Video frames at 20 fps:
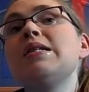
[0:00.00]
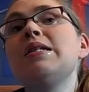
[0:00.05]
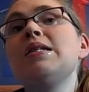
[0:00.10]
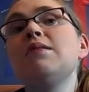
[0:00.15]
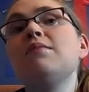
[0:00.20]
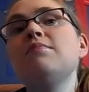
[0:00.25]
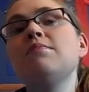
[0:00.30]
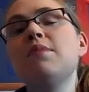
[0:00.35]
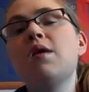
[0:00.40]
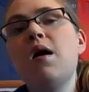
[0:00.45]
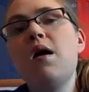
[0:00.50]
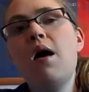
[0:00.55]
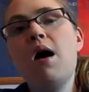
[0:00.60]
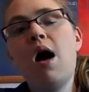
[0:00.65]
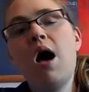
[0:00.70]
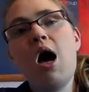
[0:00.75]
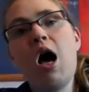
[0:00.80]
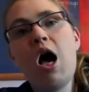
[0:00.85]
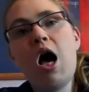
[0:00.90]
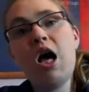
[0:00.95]
Dean
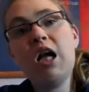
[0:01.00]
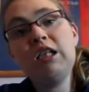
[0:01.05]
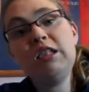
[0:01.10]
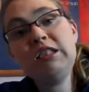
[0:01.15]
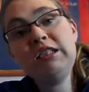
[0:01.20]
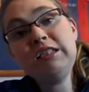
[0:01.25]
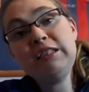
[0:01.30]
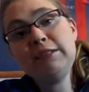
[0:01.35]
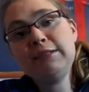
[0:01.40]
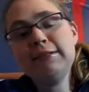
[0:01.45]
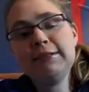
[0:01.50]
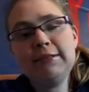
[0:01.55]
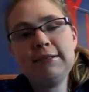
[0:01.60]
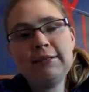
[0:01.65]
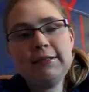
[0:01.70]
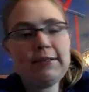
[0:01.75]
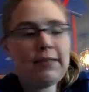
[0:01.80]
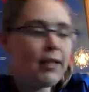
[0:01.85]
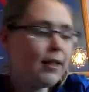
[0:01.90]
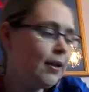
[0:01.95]

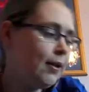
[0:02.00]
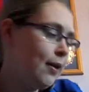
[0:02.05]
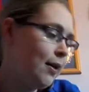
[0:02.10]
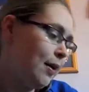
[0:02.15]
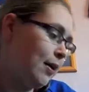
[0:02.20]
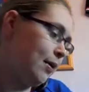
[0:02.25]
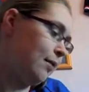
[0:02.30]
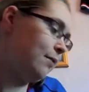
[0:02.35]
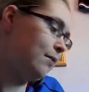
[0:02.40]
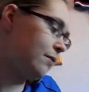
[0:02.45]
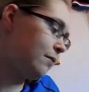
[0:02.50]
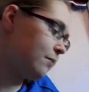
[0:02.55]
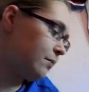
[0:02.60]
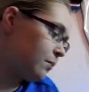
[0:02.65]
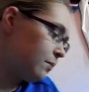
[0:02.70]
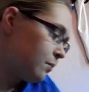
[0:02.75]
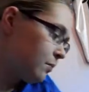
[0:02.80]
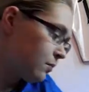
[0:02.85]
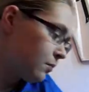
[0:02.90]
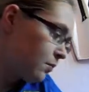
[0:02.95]
in the second half.
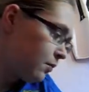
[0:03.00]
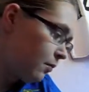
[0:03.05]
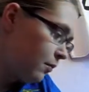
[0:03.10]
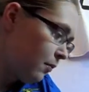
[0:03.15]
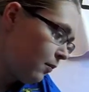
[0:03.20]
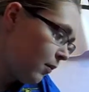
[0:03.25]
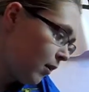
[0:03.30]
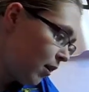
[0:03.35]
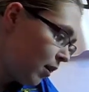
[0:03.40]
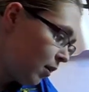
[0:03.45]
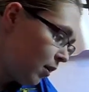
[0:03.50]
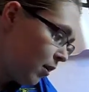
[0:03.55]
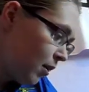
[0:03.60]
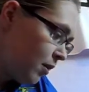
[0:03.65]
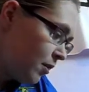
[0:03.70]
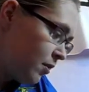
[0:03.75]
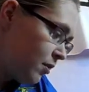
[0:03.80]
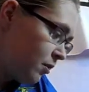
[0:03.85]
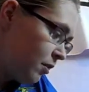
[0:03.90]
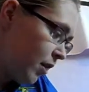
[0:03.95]

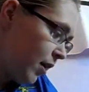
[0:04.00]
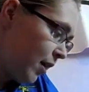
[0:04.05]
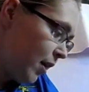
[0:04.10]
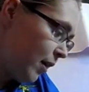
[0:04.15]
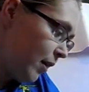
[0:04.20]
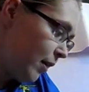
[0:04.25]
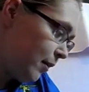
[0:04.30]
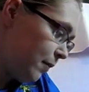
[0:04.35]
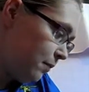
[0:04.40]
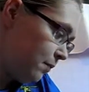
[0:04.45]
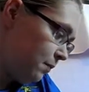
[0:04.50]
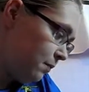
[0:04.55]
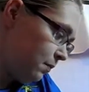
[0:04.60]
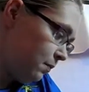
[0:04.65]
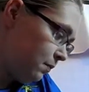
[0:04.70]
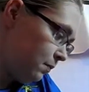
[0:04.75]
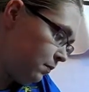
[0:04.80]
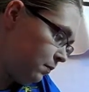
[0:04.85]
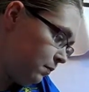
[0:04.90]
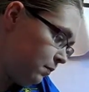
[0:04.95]
So, yeah,
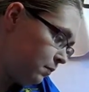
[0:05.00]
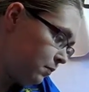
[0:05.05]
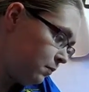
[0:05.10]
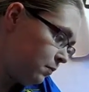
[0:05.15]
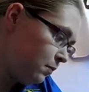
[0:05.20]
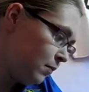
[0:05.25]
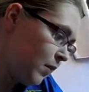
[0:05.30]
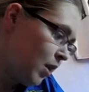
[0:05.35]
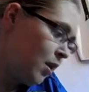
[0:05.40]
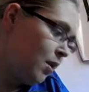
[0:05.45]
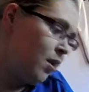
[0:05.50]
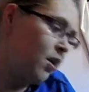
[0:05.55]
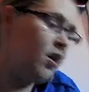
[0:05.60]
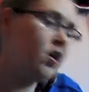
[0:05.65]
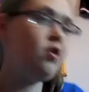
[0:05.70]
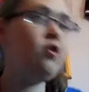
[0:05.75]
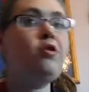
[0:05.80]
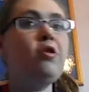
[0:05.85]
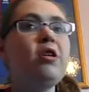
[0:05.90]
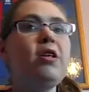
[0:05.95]

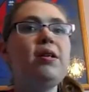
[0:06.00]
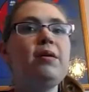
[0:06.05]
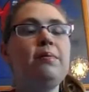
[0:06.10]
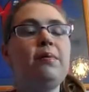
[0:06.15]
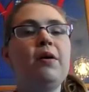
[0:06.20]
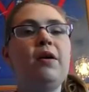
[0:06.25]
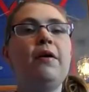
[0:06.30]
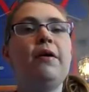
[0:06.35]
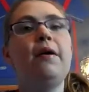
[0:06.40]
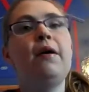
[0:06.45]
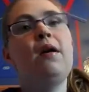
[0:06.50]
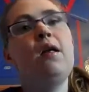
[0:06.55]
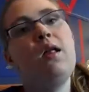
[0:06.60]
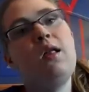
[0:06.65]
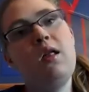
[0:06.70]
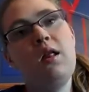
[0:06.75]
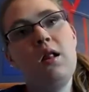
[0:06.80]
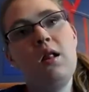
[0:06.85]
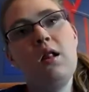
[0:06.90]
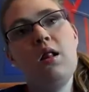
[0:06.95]
new keeper,
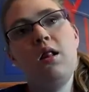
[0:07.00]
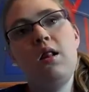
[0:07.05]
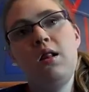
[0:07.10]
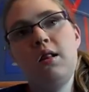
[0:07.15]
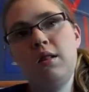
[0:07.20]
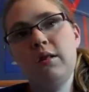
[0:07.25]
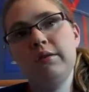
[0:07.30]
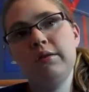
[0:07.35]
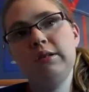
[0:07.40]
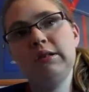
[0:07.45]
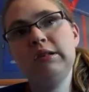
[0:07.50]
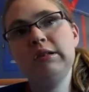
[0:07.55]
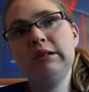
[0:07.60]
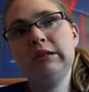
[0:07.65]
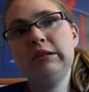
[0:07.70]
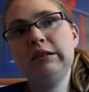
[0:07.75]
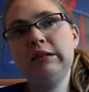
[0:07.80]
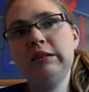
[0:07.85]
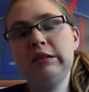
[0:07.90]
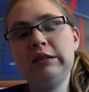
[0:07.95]

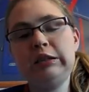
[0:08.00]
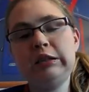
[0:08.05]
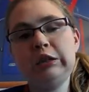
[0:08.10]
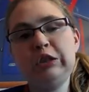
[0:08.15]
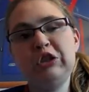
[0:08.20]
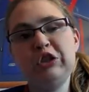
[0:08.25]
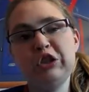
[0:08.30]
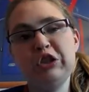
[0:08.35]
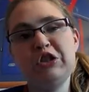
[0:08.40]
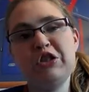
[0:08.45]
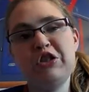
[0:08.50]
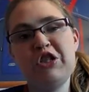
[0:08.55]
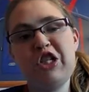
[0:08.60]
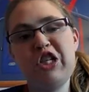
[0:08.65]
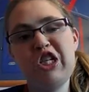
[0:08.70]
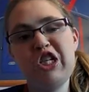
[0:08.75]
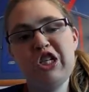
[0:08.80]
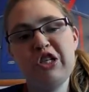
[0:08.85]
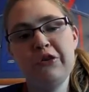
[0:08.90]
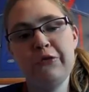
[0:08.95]
dodgy
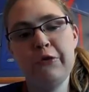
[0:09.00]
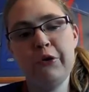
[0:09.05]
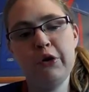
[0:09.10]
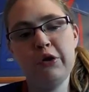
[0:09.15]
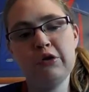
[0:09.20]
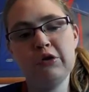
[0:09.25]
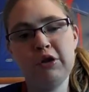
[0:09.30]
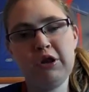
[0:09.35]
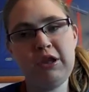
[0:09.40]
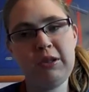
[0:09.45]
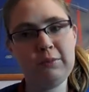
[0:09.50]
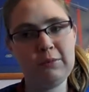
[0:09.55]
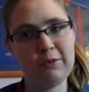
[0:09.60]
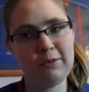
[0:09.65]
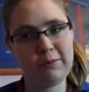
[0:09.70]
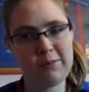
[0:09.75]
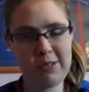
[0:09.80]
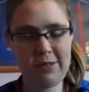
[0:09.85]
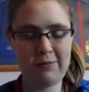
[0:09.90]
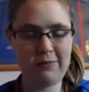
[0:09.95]

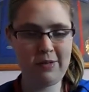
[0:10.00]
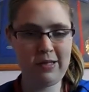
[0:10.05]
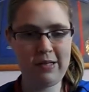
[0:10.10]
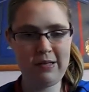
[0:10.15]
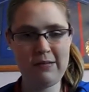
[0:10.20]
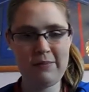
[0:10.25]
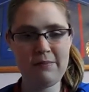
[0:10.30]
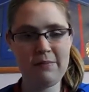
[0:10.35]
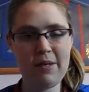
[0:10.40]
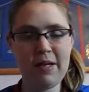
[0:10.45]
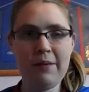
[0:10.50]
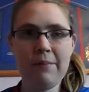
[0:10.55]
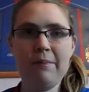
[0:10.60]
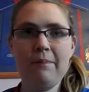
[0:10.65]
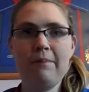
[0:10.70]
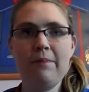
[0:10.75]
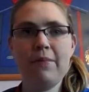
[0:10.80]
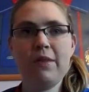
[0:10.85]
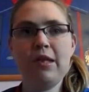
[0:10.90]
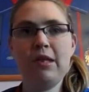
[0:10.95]
moments for him,
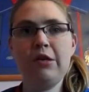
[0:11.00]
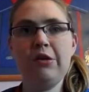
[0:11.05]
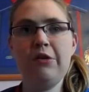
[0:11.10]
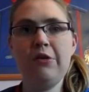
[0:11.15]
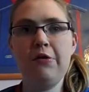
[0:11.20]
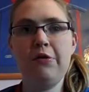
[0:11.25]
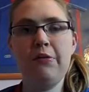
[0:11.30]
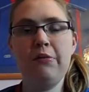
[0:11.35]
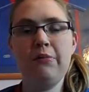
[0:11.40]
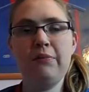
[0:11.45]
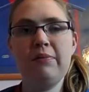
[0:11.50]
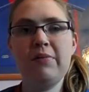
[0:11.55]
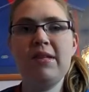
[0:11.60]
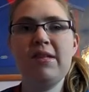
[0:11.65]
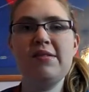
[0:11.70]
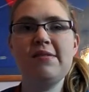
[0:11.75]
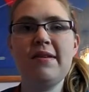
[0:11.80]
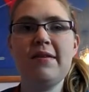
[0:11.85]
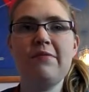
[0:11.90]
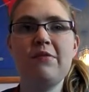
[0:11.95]
but, you know,
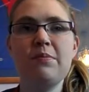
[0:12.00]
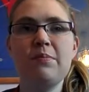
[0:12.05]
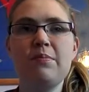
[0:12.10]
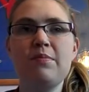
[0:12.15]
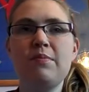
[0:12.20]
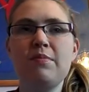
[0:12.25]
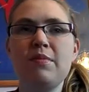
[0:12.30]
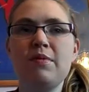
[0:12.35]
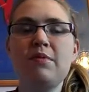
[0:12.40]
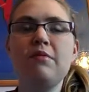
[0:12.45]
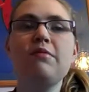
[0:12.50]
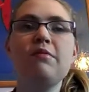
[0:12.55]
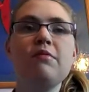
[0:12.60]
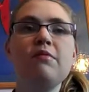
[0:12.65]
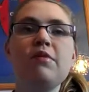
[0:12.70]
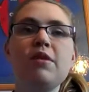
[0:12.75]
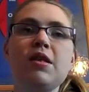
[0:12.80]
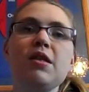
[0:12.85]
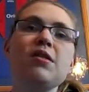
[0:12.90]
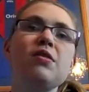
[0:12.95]
he's
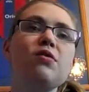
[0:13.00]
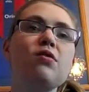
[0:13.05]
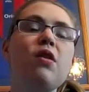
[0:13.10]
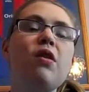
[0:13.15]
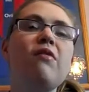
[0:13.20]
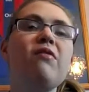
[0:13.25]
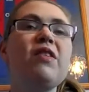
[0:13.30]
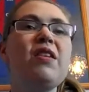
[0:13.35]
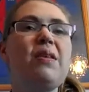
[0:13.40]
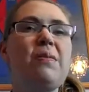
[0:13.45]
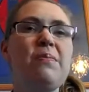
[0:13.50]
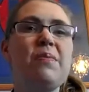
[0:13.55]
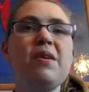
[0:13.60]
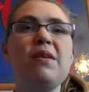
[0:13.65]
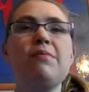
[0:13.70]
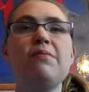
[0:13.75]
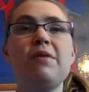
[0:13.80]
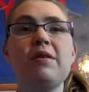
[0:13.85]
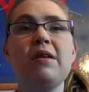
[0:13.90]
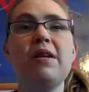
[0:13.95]
not really
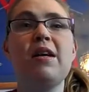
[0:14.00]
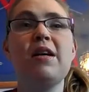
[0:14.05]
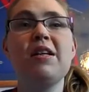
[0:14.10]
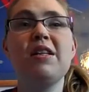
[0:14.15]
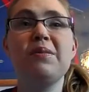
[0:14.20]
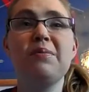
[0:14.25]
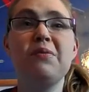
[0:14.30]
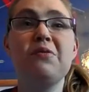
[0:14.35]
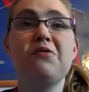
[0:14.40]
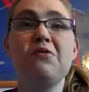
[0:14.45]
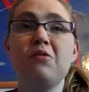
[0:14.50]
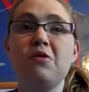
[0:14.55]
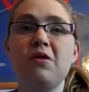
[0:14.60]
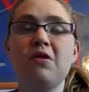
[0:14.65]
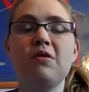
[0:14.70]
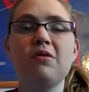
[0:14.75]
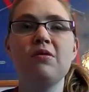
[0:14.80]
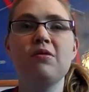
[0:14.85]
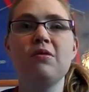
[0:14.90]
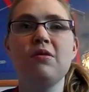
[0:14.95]
played with the guys
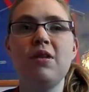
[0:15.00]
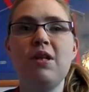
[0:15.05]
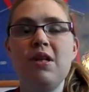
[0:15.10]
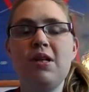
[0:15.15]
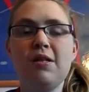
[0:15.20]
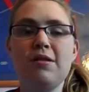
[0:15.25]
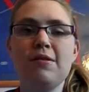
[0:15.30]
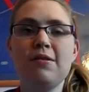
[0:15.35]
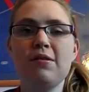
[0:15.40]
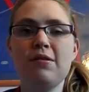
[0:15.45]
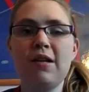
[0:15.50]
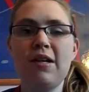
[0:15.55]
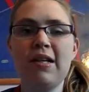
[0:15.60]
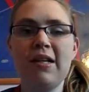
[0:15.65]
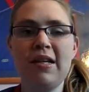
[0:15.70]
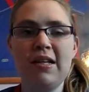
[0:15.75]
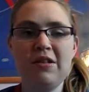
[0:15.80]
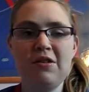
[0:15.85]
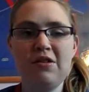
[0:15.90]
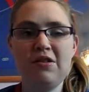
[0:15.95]
before, so he's still
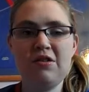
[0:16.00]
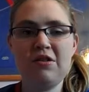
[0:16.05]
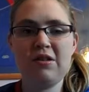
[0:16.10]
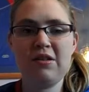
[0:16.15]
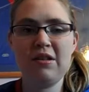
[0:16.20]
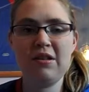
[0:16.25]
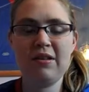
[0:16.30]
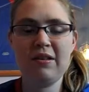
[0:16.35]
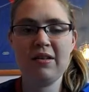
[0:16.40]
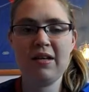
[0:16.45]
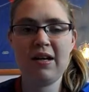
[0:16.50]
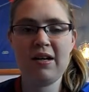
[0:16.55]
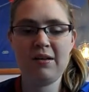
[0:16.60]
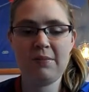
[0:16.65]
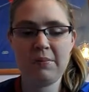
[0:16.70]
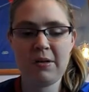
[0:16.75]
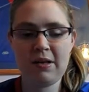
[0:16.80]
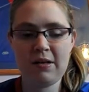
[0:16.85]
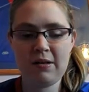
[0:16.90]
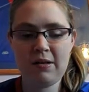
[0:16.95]
kind of getting used to it and
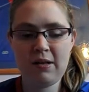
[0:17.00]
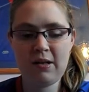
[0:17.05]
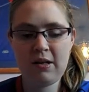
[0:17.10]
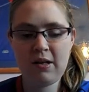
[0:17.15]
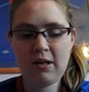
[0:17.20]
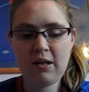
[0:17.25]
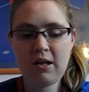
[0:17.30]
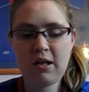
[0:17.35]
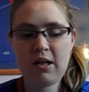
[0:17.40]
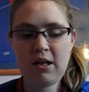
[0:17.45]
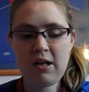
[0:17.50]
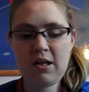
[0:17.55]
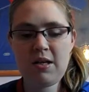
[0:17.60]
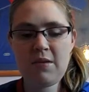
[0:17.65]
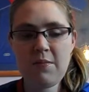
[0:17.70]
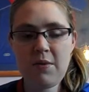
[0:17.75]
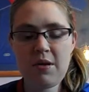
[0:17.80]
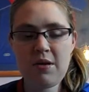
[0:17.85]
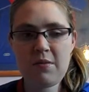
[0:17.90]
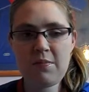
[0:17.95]
that, but
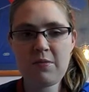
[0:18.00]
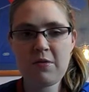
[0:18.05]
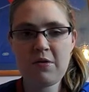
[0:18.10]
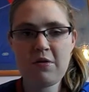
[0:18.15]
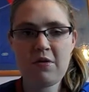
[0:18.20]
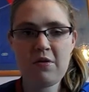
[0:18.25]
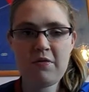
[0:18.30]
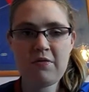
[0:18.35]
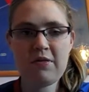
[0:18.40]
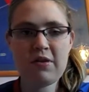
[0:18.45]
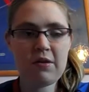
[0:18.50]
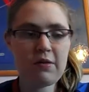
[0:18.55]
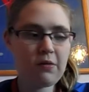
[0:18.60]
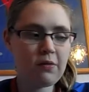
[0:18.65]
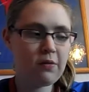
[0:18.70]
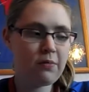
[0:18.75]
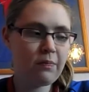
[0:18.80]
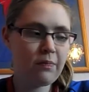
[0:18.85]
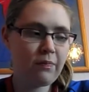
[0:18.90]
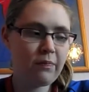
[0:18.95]
he will improve, you
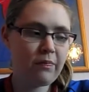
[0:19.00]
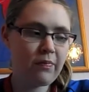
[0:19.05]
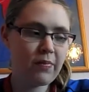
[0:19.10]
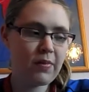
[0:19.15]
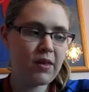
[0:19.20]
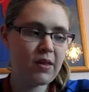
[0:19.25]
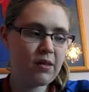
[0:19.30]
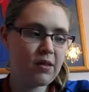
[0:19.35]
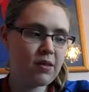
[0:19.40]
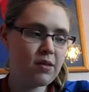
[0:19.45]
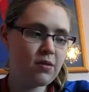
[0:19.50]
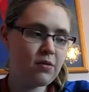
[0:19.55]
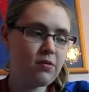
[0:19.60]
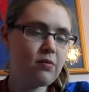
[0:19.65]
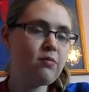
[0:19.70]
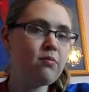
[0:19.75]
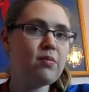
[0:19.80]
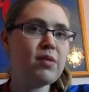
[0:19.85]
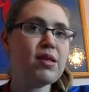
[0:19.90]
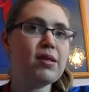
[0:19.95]
know.
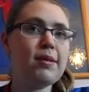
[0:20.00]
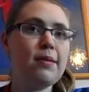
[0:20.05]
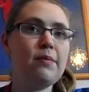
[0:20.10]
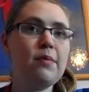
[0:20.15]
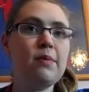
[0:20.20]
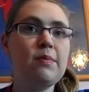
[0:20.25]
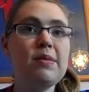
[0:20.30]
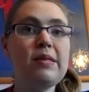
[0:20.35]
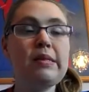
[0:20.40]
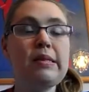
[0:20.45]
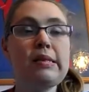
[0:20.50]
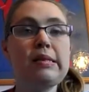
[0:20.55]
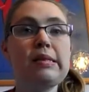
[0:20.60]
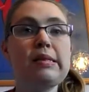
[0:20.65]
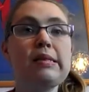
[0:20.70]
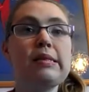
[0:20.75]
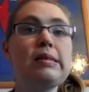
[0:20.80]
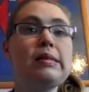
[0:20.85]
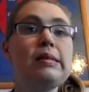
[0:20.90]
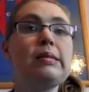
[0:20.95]
Just don't make some of the
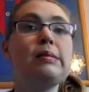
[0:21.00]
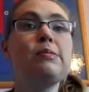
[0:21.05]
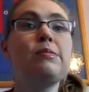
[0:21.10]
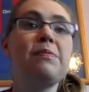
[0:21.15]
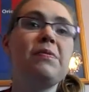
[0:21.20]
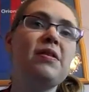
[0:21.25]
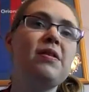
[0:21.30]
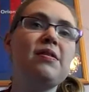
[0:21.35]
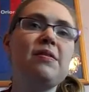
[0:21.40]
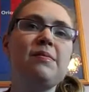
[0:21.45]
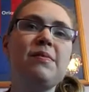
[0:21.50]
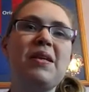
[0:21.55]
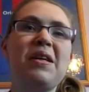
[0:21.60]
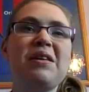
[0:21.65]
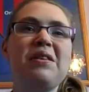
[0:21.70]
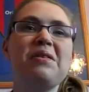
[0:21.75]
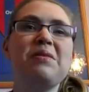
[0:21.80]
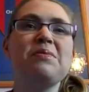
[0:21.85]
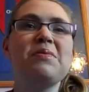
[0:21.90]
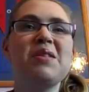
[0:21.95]
mistakes. I hope he doesn't
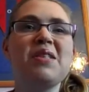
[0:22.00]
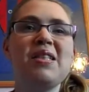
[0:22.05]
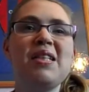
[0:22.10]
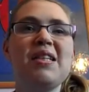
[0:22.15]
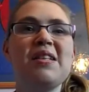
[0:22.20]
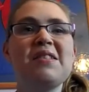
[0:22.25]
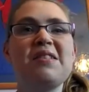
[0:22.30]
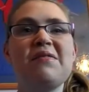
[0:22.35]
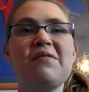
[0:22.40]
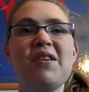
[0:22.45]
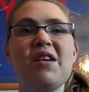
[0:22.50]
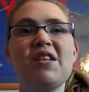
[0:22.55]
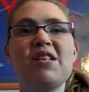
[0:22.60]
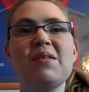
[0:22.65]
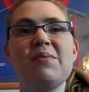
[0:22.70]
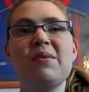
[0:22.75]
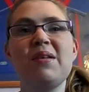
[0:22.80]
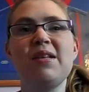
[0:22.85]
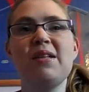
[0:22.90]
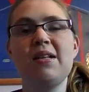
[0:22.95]
make any mistakes if he
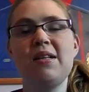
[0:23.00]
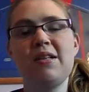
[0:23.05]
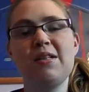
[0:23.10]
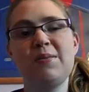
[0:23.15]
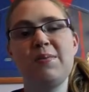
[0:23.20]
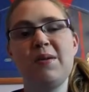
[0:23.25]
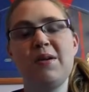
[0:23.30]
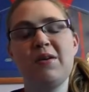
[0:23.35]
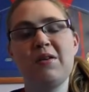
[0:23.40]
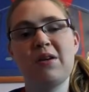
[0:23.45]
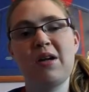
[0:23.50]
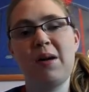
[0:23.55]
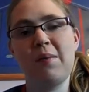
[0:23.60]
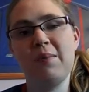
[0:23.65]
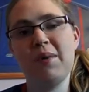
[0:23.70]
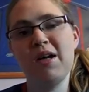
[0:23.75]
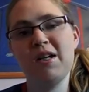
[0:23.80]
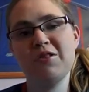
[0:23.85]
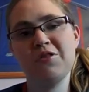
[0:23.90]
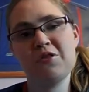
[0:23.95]
has to play in SPR
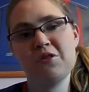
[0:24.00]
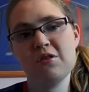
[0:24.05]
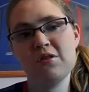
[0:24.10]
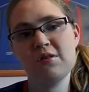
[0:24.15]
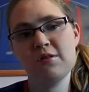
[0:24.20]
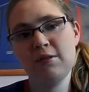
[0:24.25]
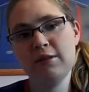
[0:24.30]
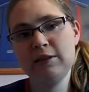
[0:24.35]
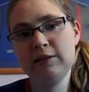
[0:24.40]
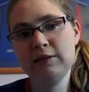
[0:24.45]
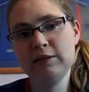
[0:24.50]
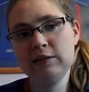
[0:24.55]
cup matches.